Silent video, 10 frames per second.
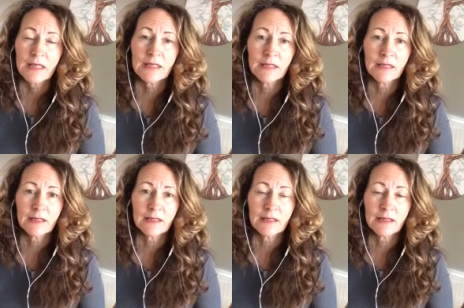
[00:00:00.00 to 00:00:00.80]
Is
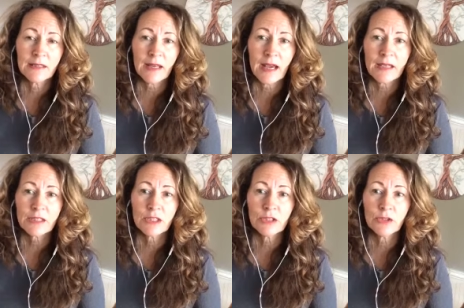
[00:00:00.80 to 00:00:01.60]
it
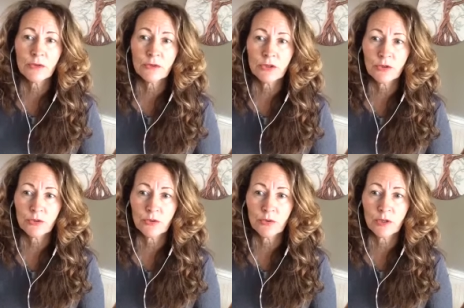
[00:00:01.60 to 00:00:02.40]
asking you
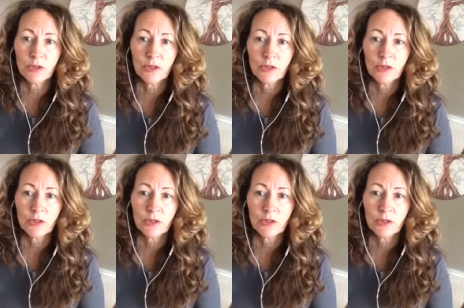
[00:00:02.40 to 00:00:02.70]
to